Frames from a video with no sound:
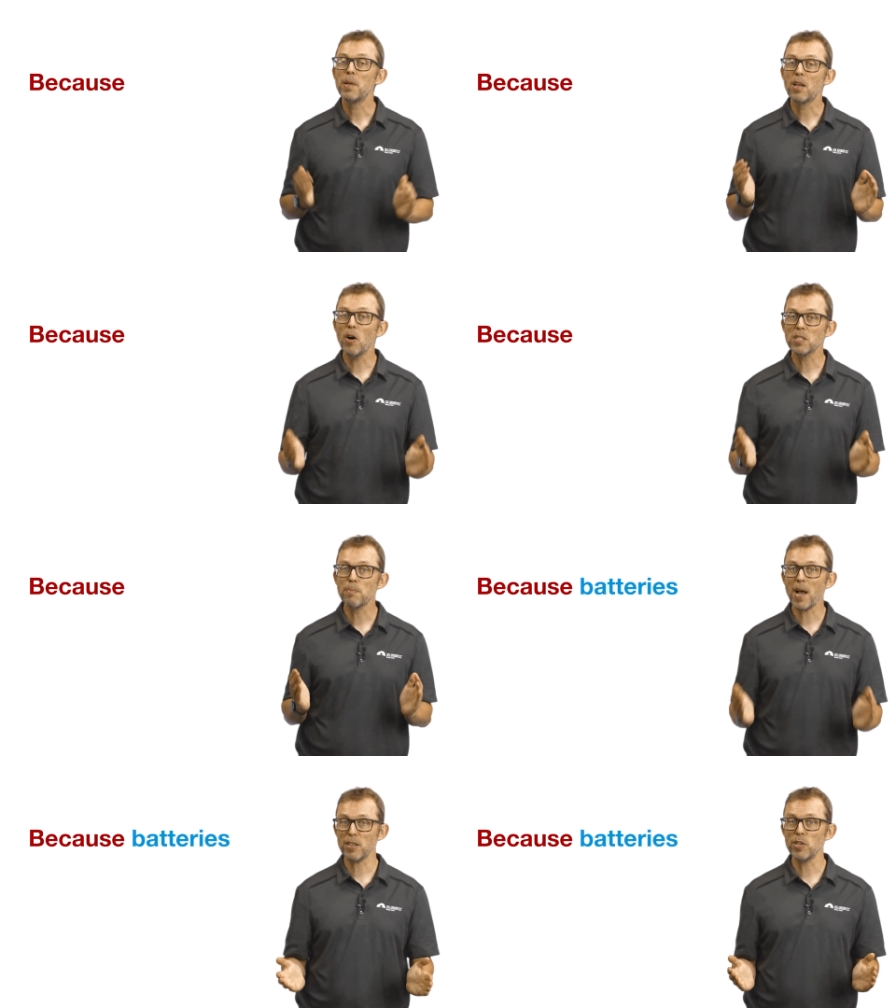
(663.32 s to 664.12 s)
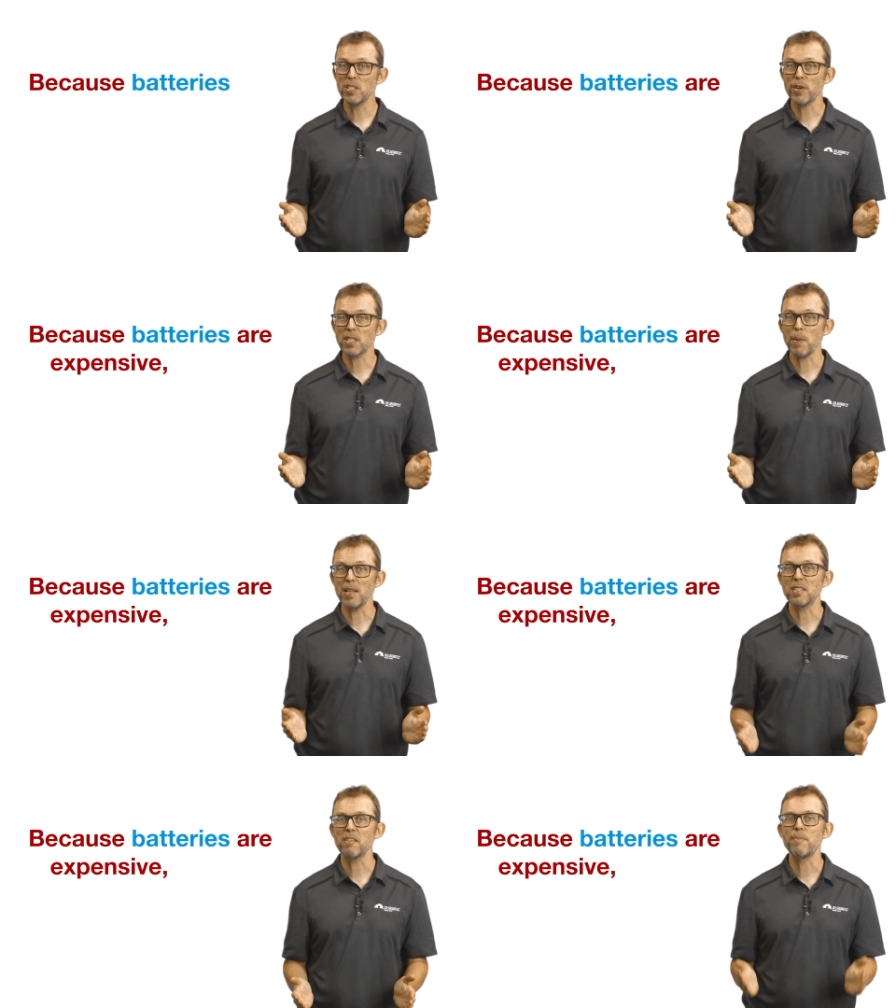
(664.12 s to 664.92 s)
Because batteries are
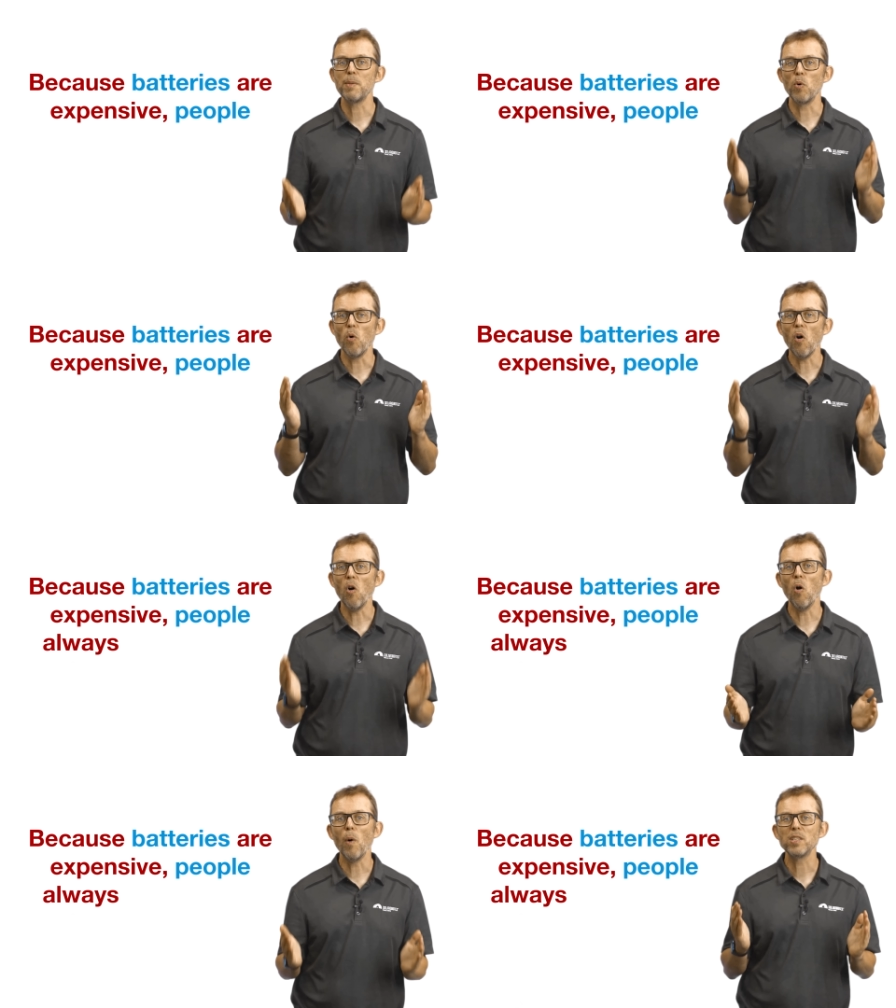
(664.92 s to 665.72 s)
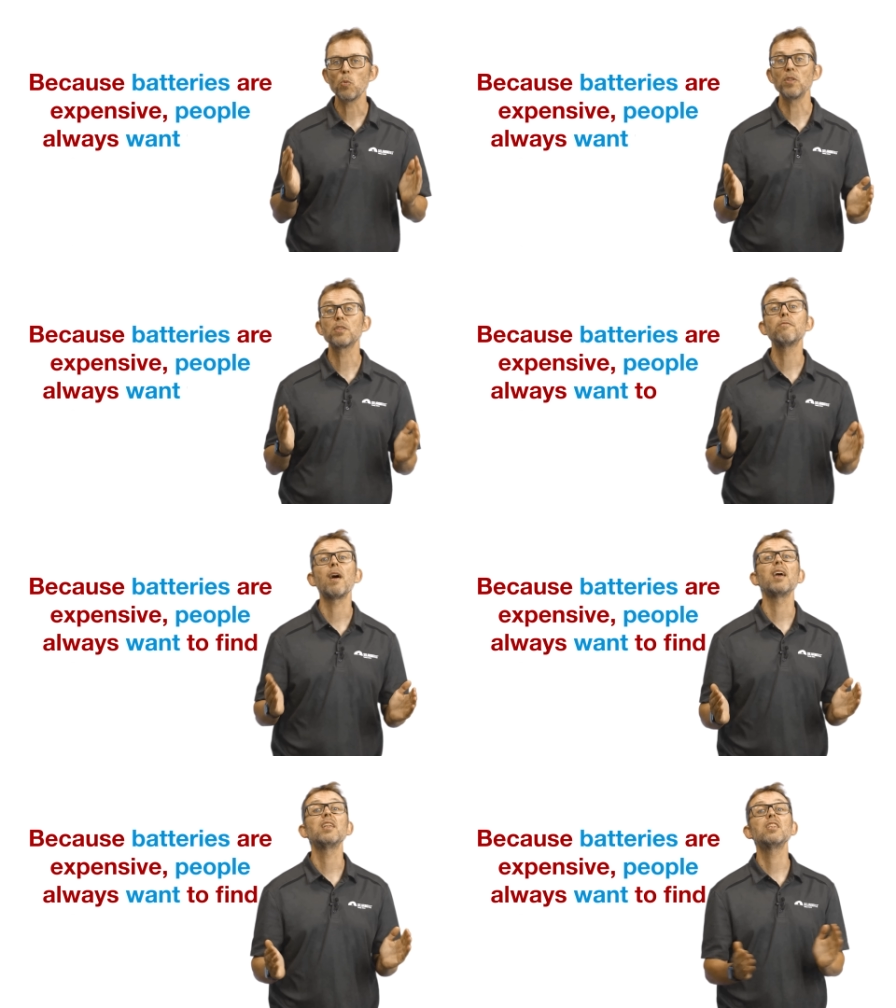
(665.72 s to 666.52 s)
expensive, people always want to
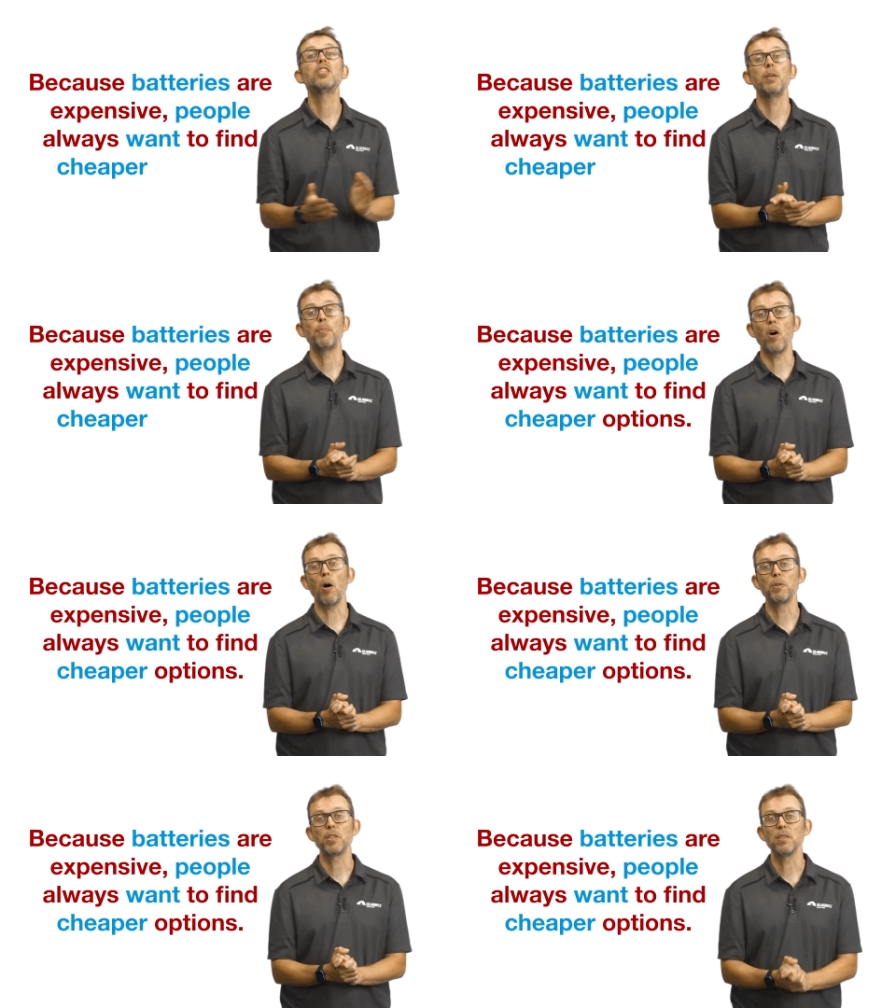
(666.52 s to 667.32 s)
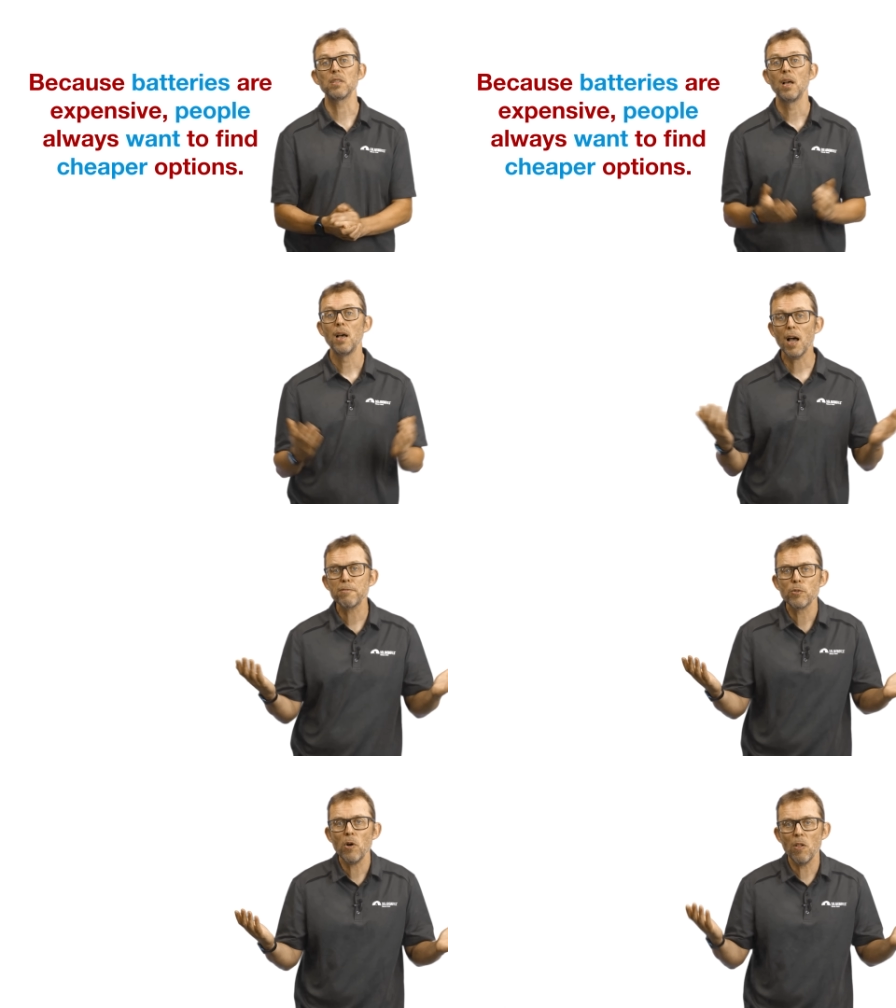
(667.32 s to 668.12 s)
find cheaper options.
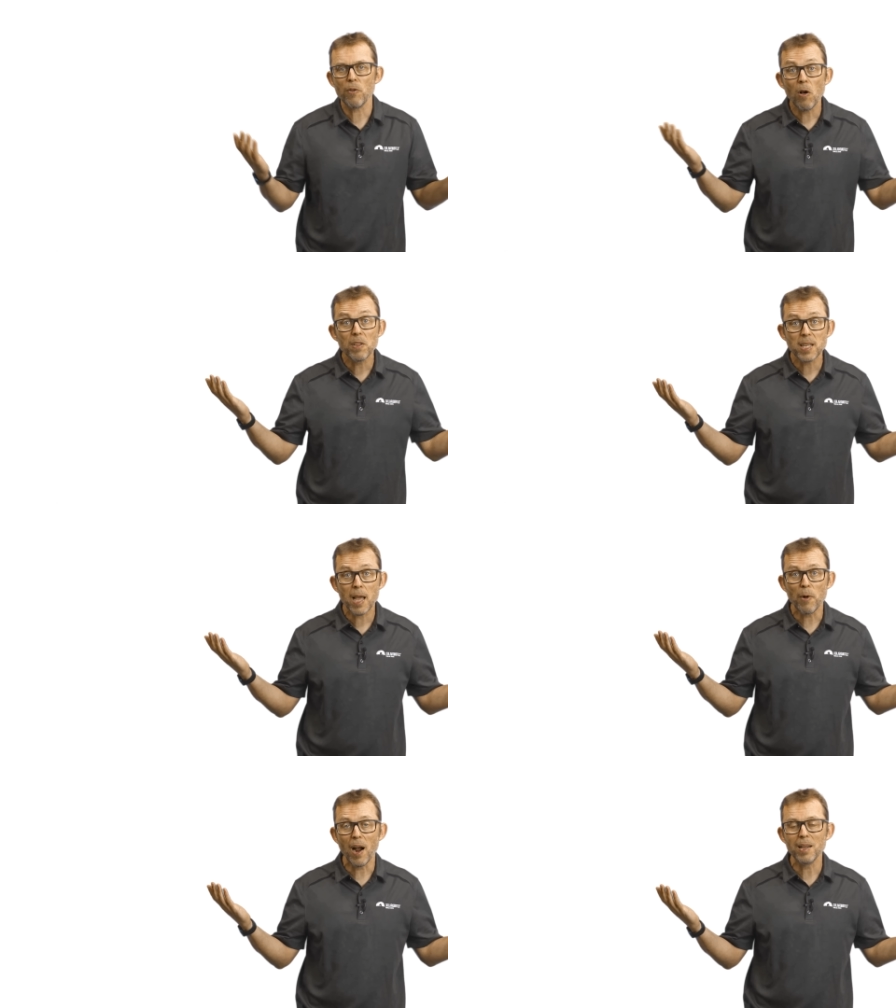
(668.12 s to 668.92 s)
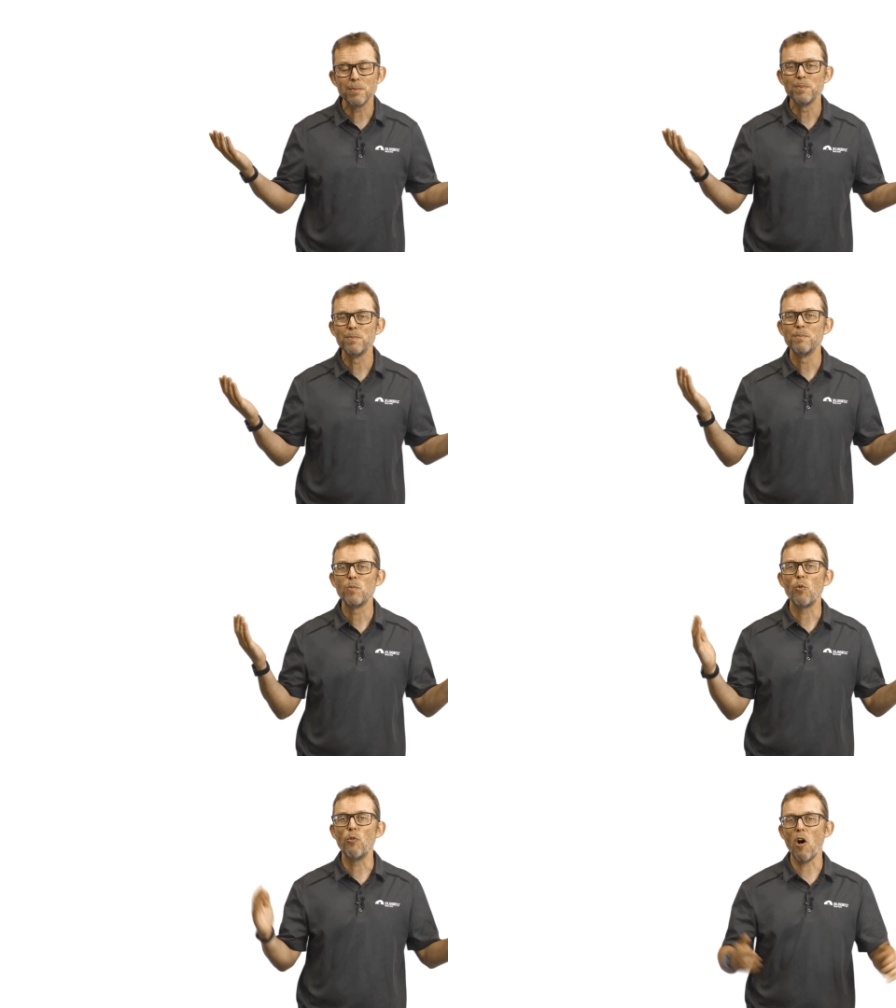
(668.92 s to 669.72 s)
After all, they're all the same, right?
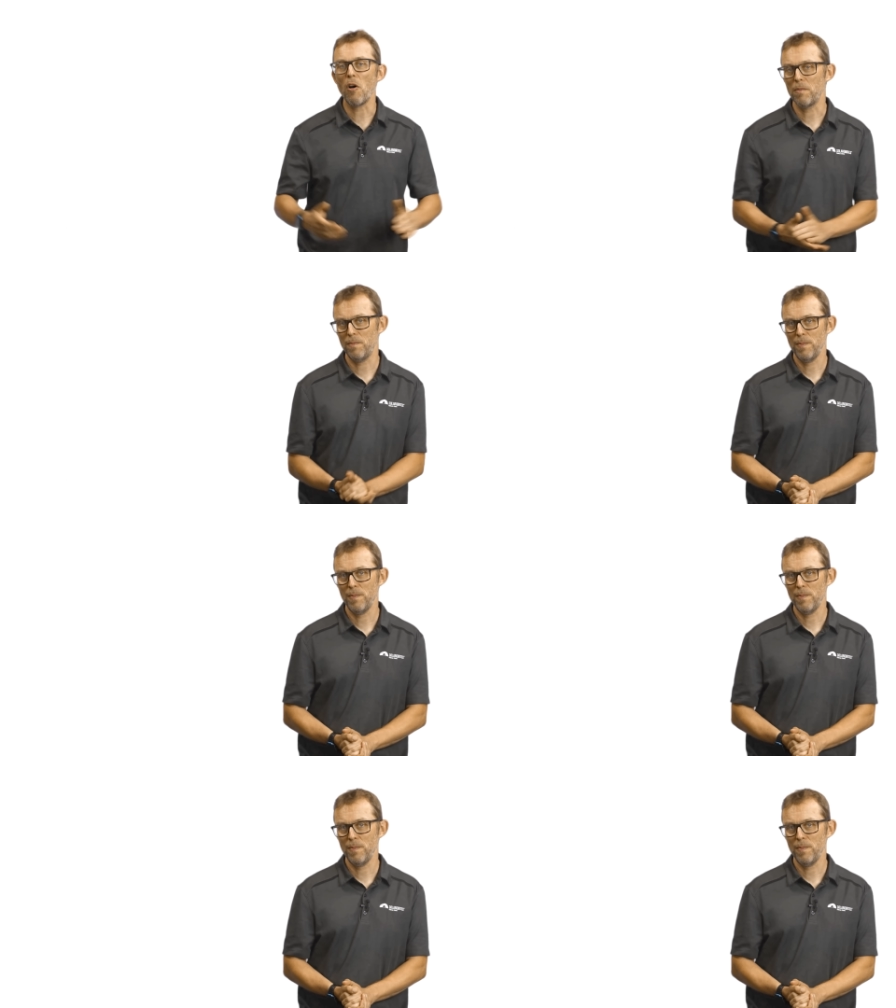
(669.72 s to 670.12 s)
Wrong.